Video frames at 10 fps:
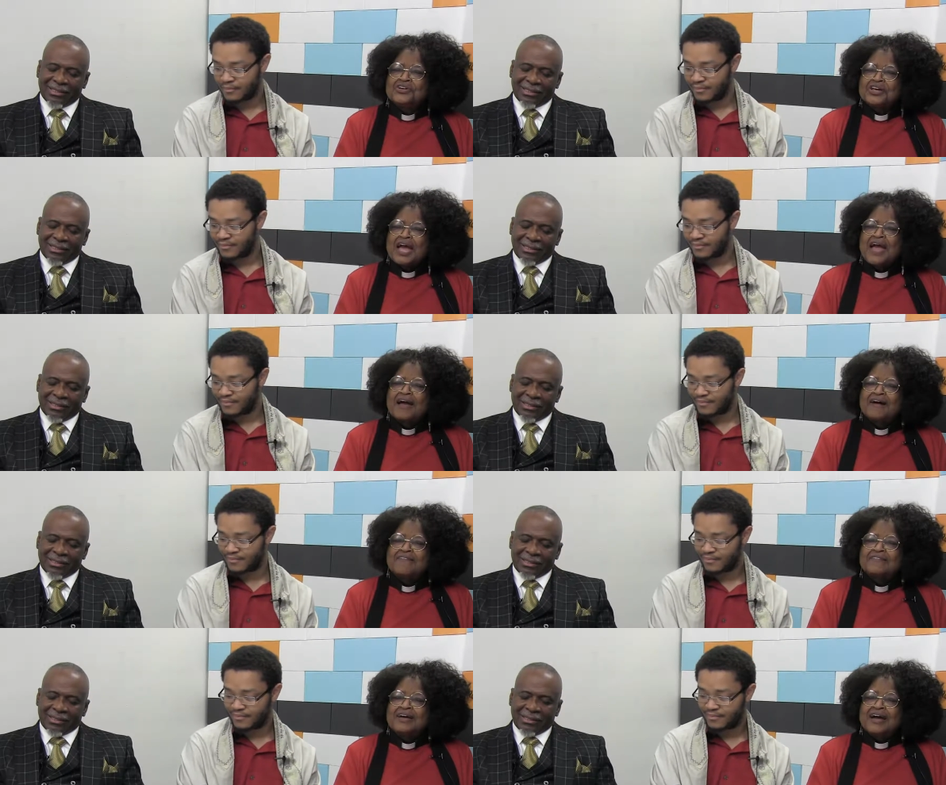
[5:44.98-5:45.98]
Speaker 1: to have
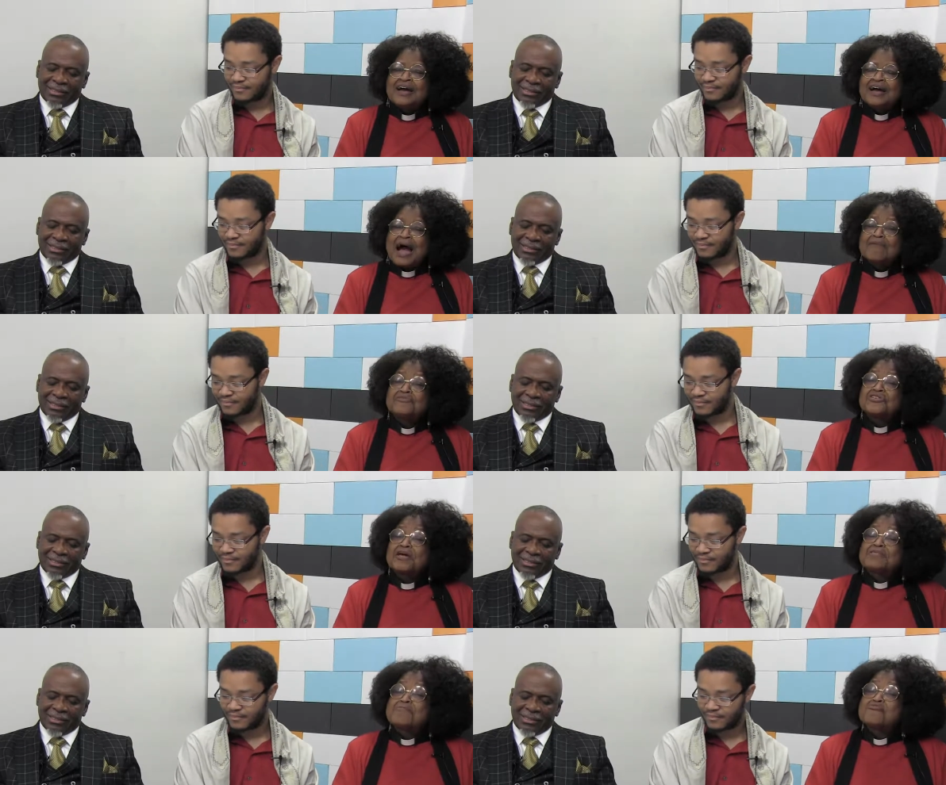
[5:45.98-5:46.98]
I'm
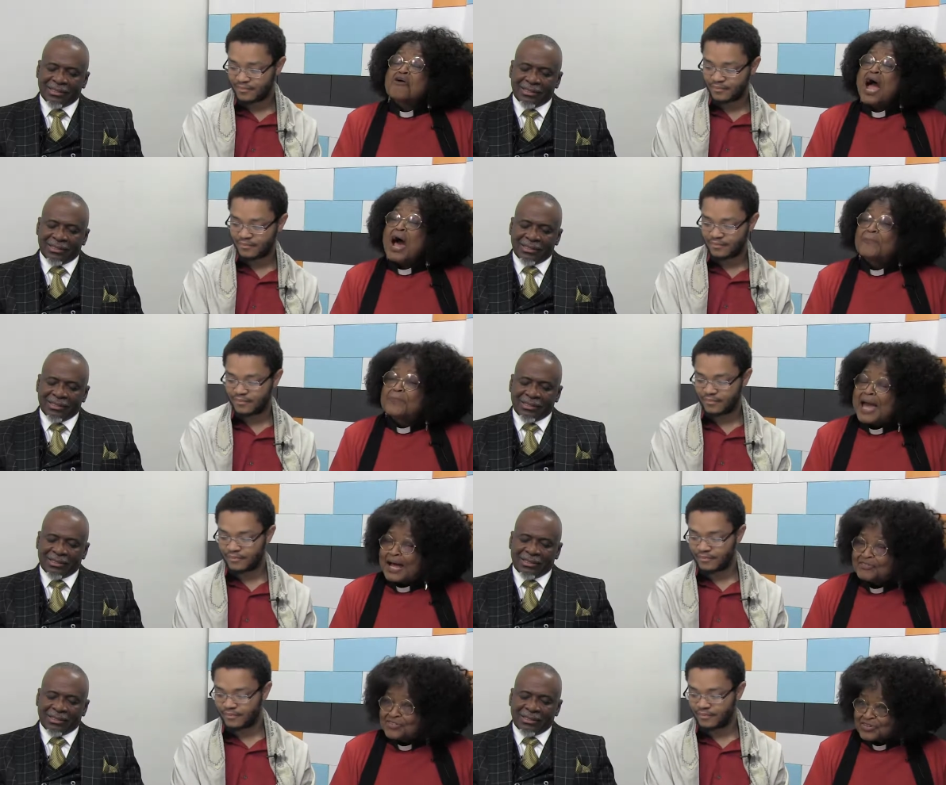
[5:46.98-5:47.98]
saying the proud
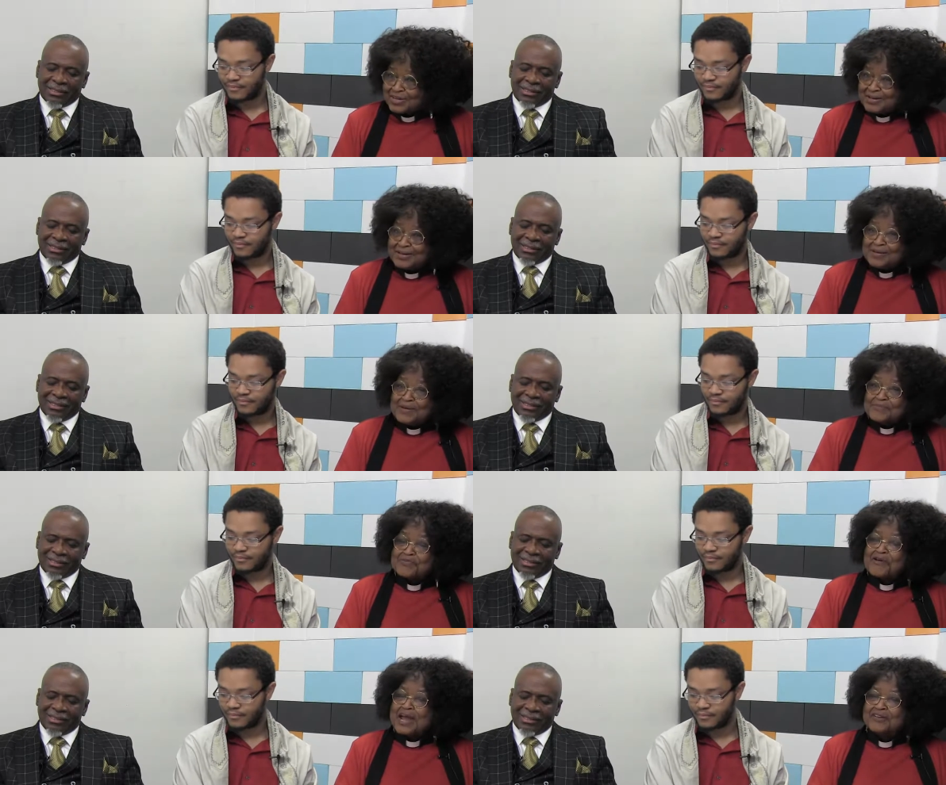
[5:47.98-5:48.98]
pastor,
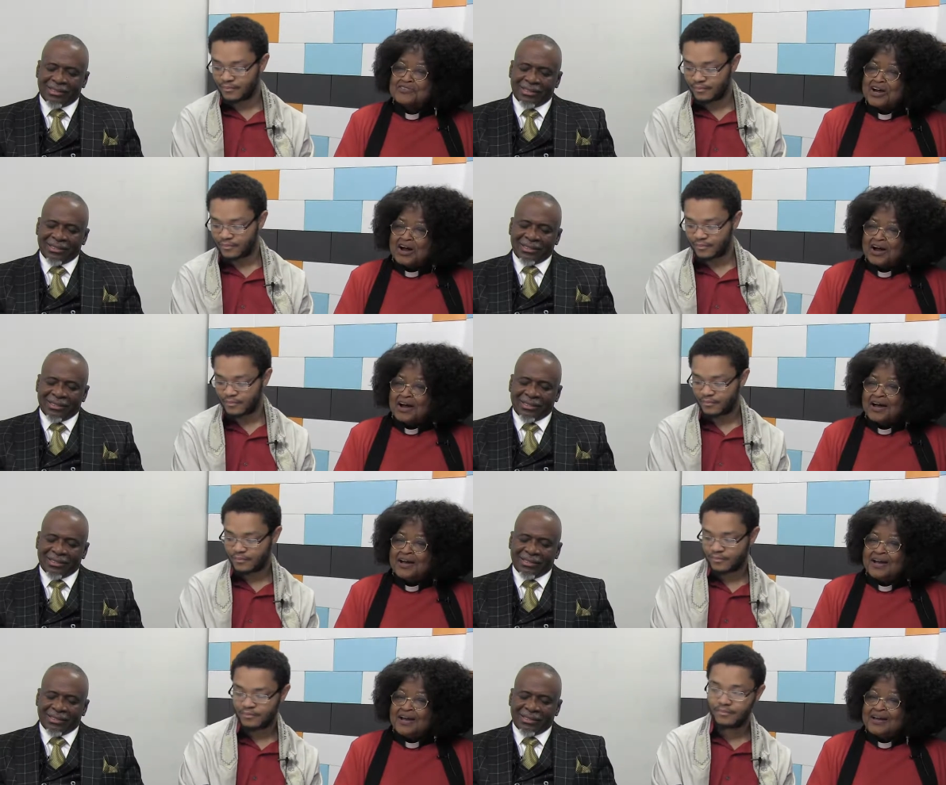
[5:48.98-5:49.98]
praise God,
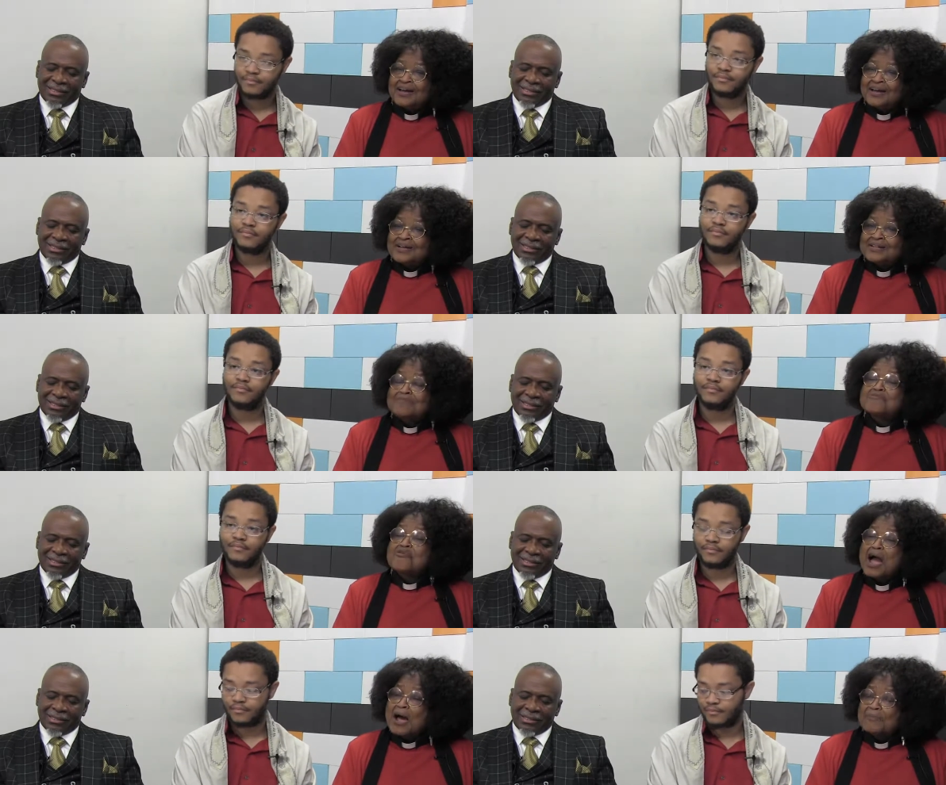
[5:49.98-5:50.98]
the
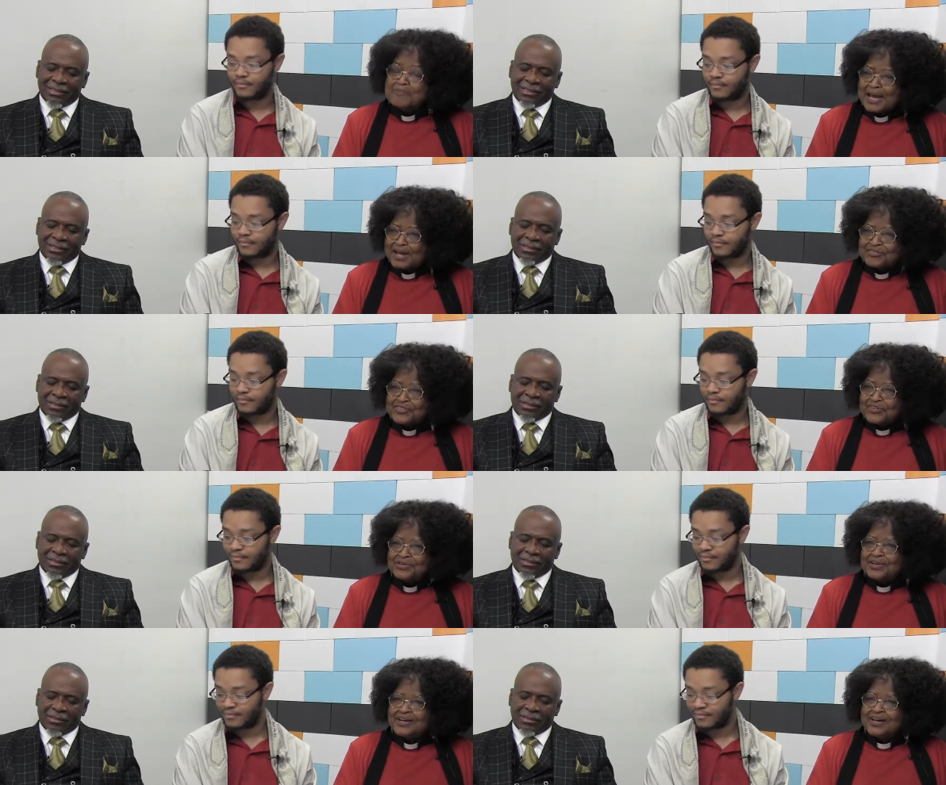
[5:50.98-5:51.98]
proud pastor,
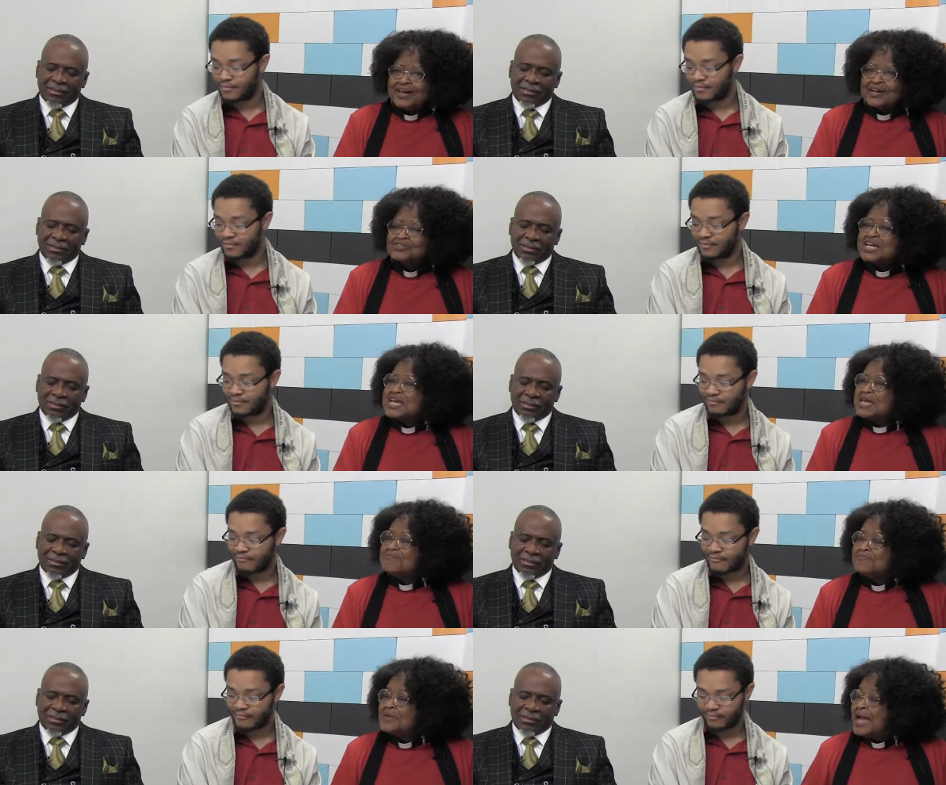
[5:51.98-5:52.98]
because he
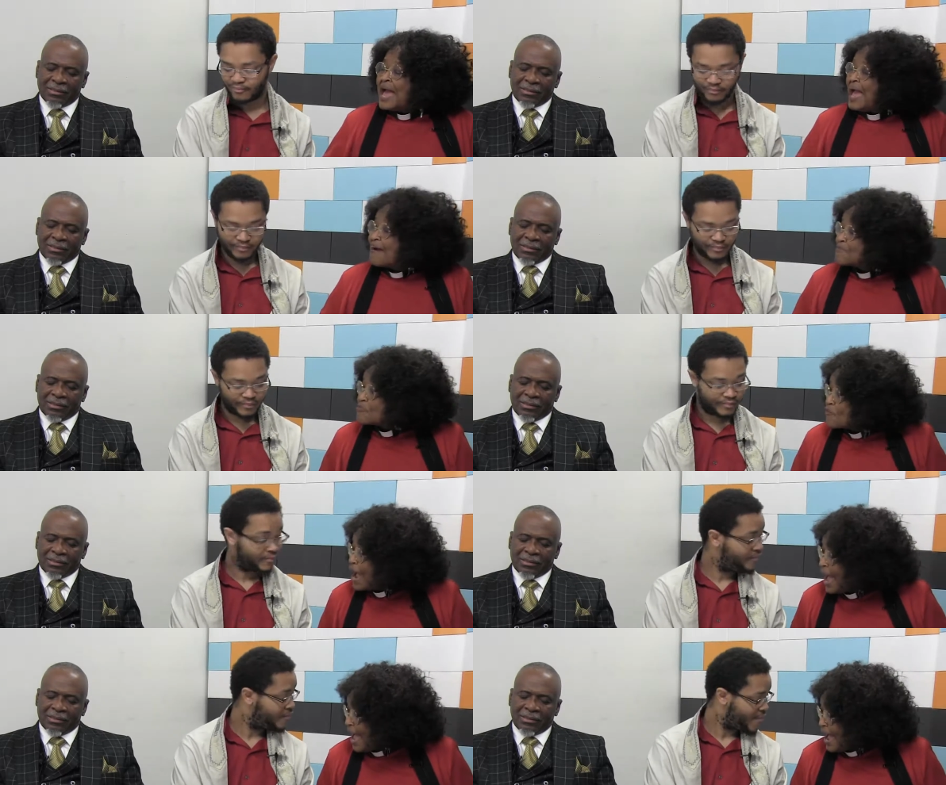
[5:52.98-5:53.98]
can have
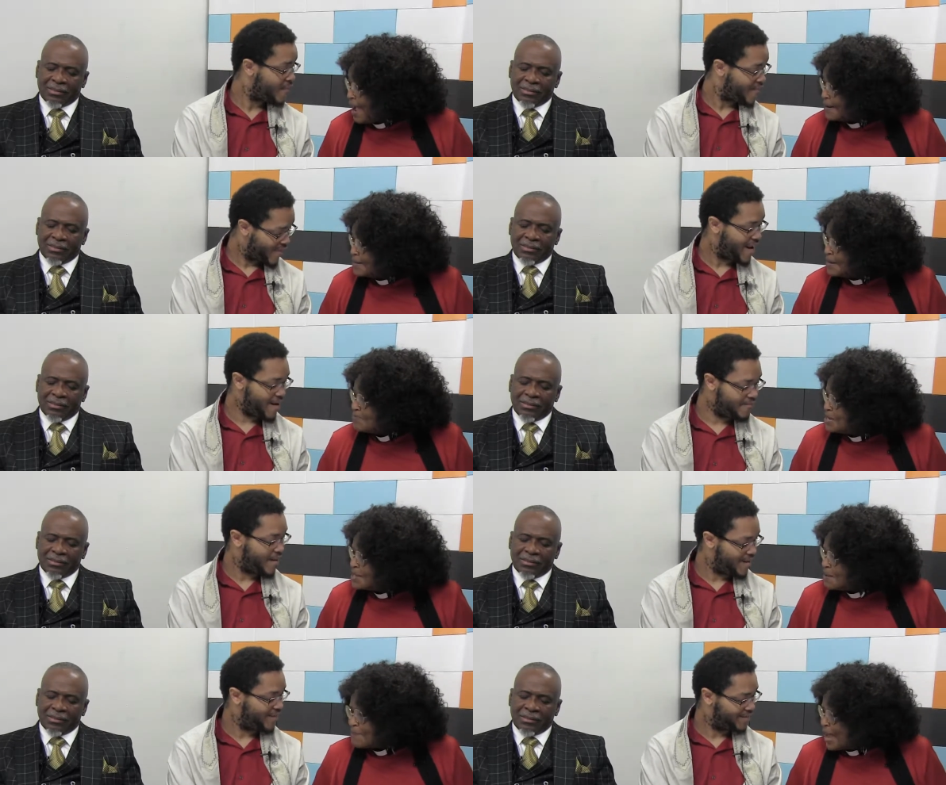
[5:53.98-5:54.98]
pride in amen.
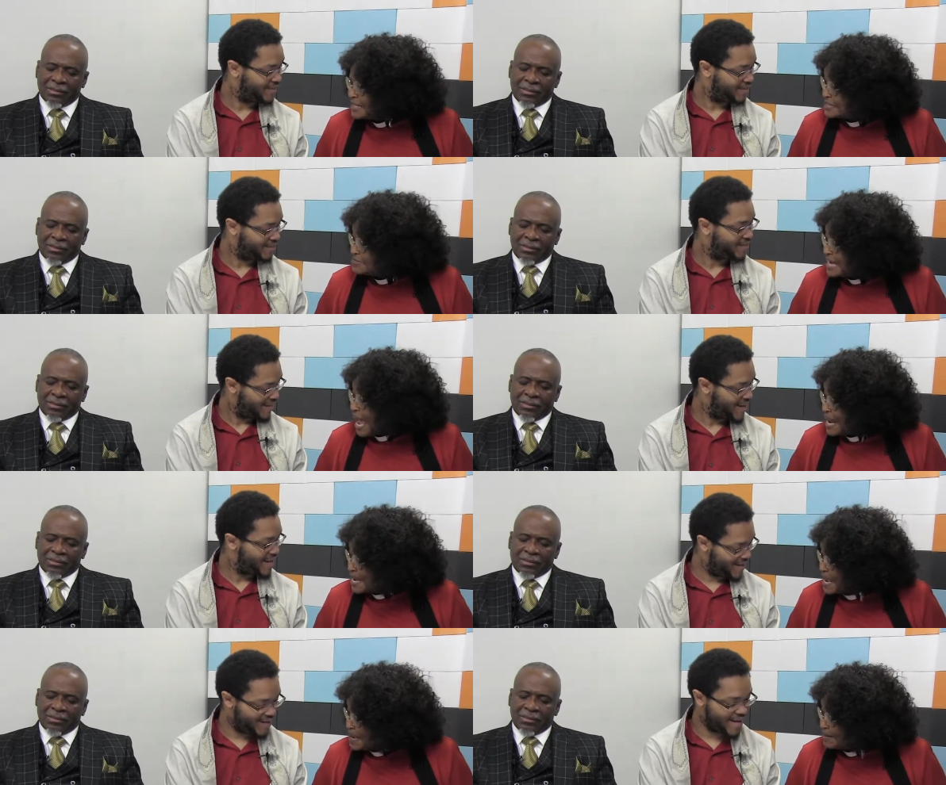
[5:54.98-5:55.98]
being the pastor of Zion
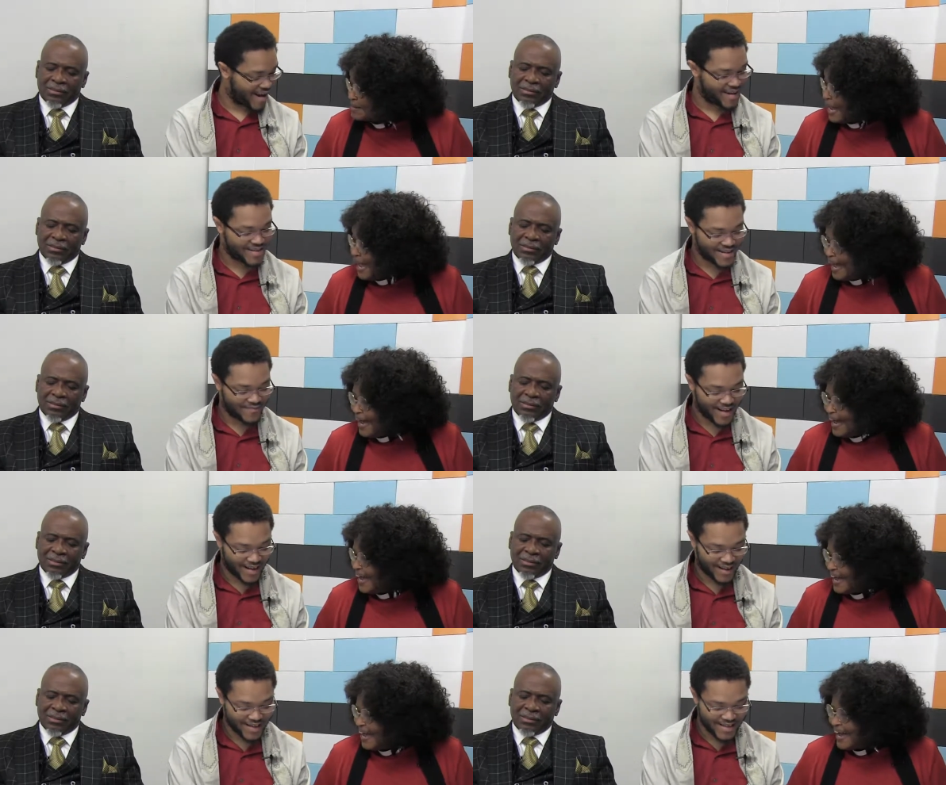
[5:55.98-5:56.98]
Hill. Yes,
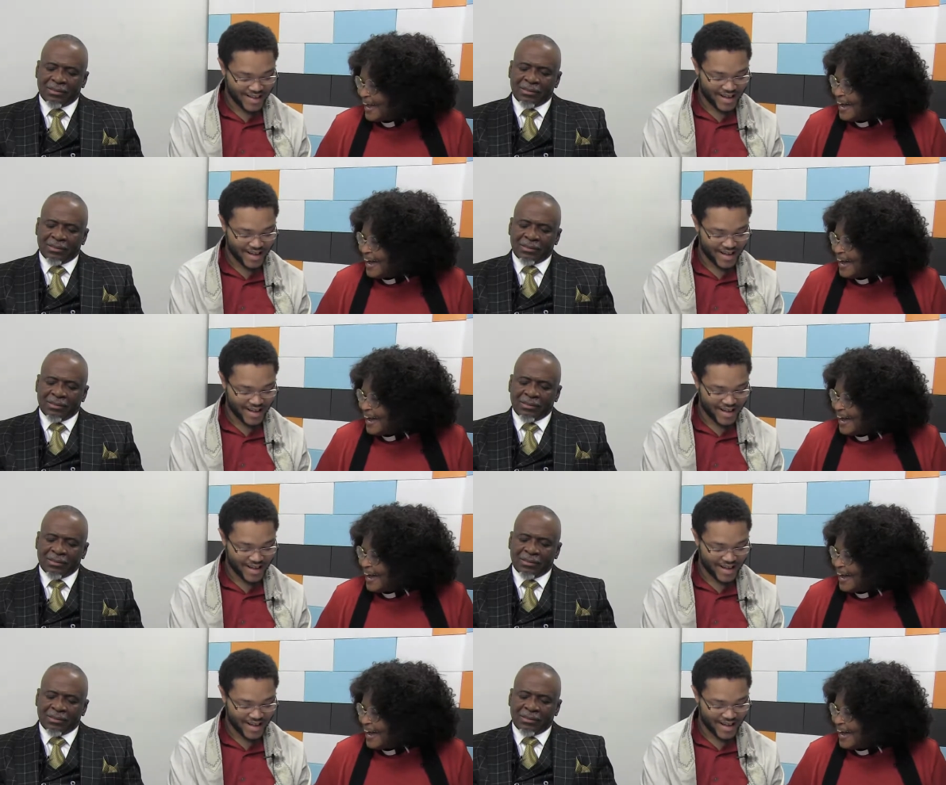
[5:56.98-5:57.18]
amen. Yes, he